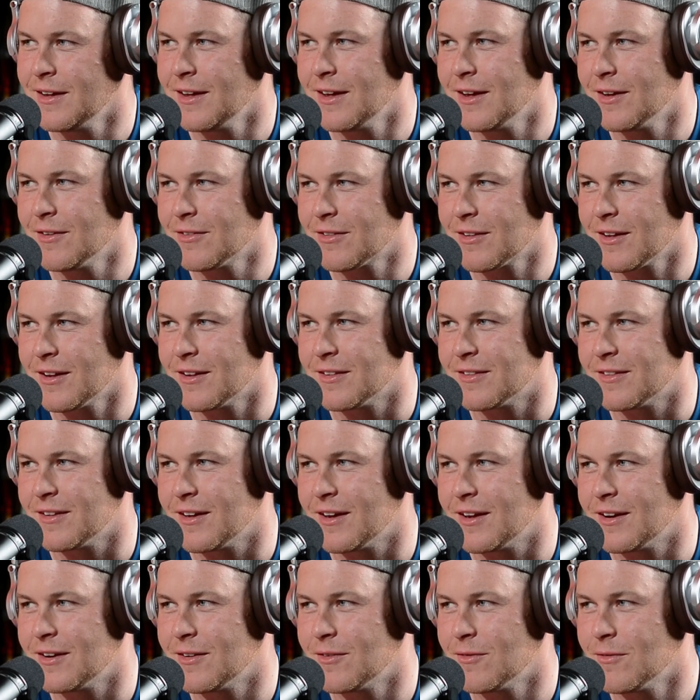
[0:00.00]
Yeah, it's kind of
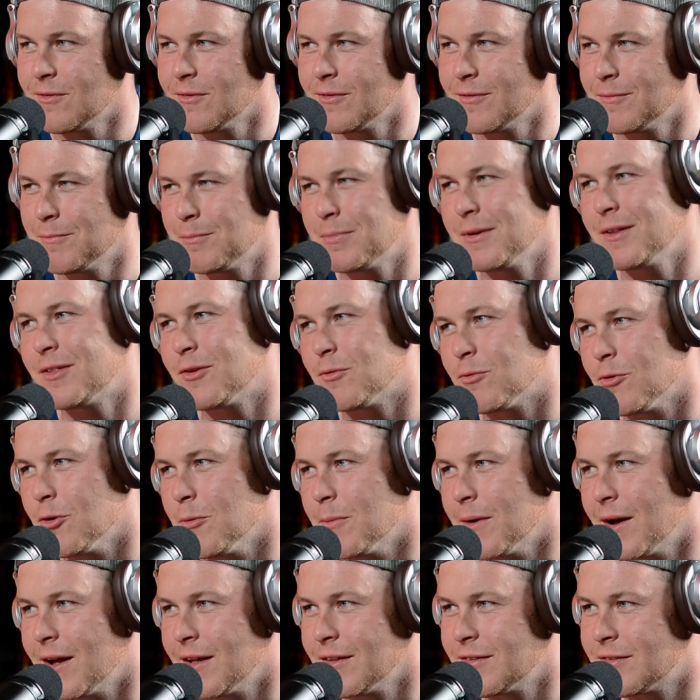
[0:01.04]
sad. But it's a
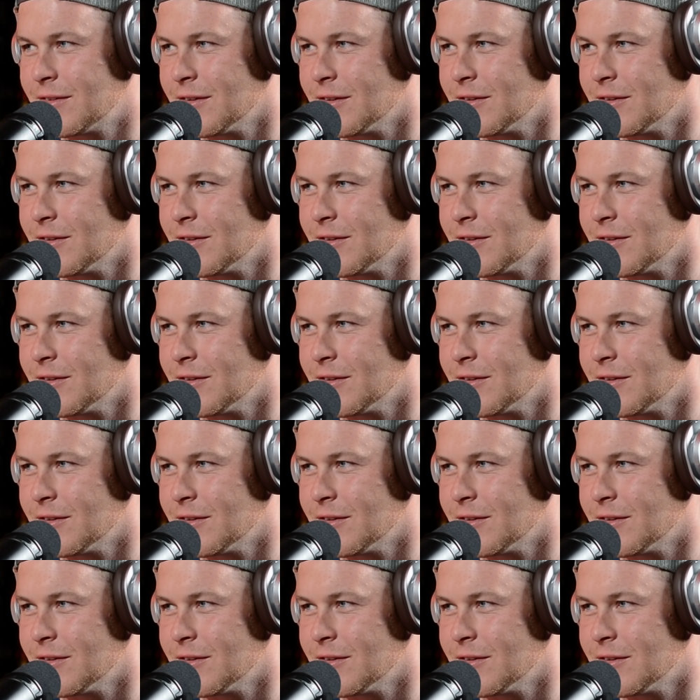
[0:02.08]
robot. So.